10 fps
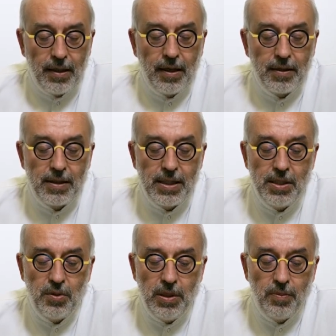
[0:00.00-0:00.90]
and
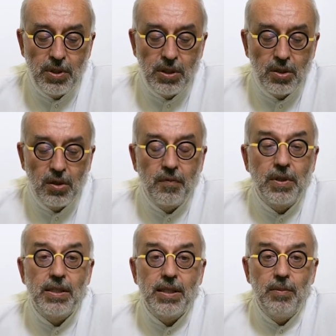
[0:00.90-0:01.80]
tissue deposition of
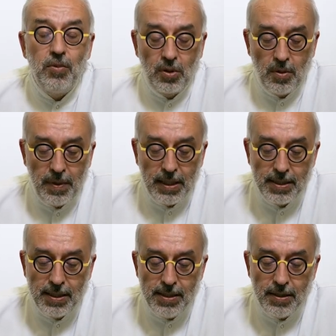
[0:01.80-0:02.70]
these immune
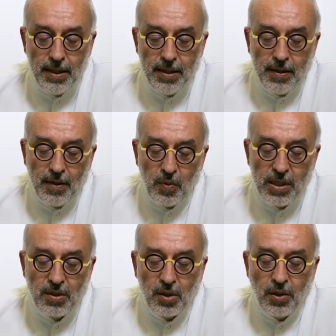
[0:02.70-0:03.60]
complexes
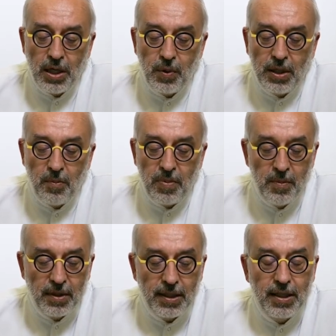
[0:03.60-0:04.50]
with secondary
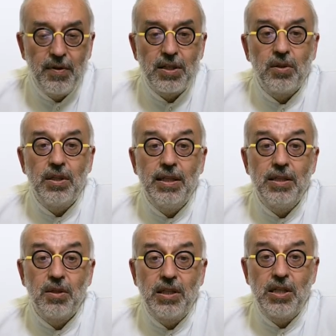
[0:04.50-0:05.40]
complement activation in
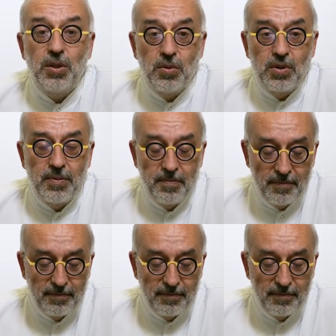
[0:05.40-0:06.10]
the tissues.